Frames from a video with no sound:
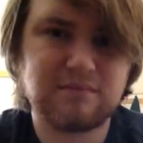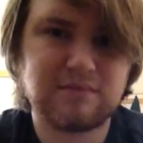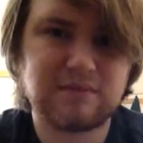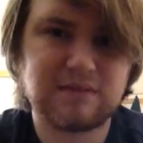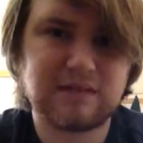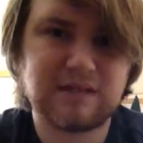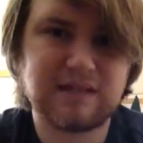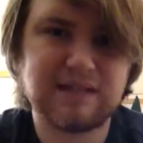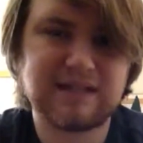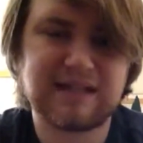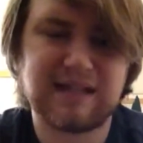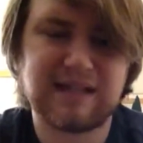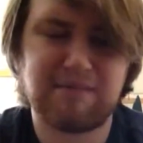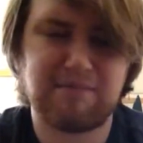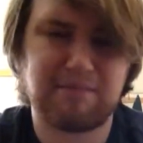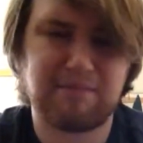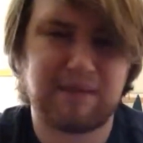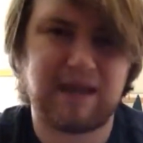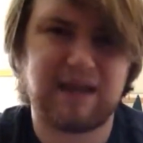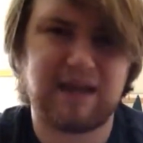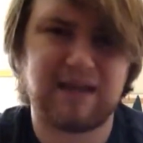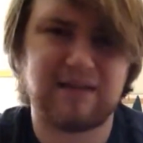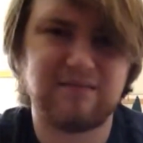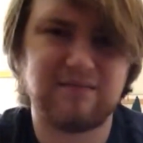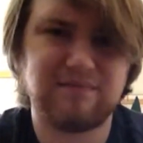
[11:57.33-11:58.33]
not that
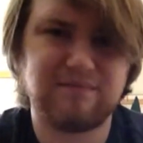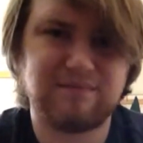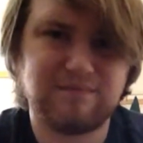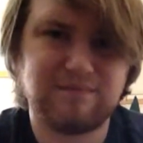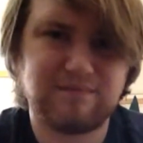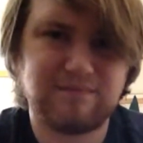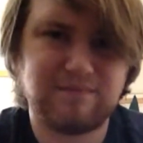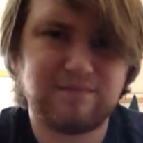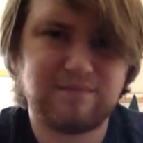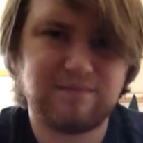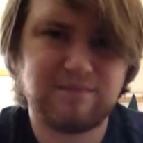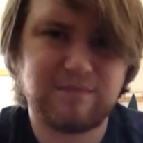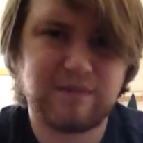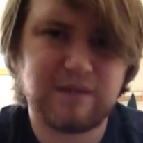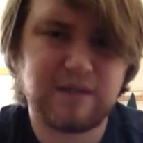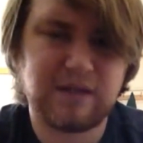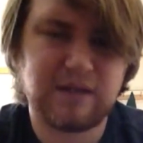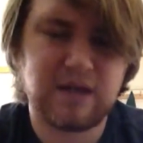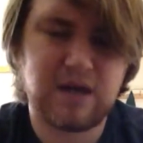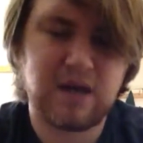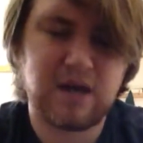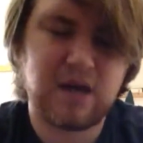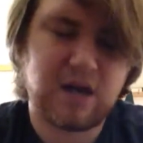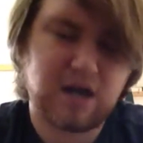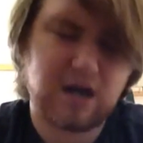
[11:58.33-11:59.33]
bad.
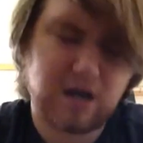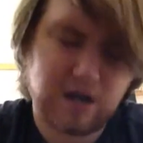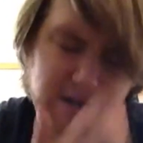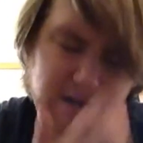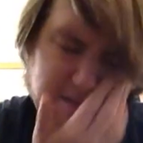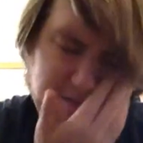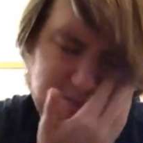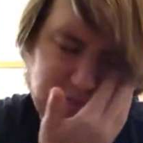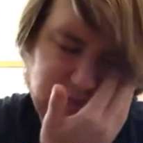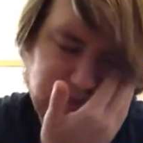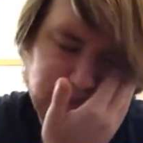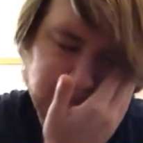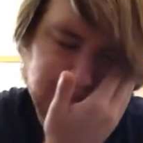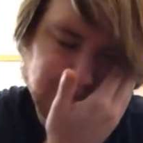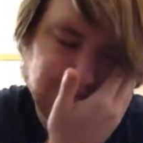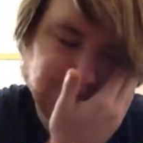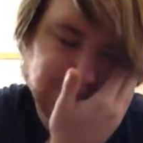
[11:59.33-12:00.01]
But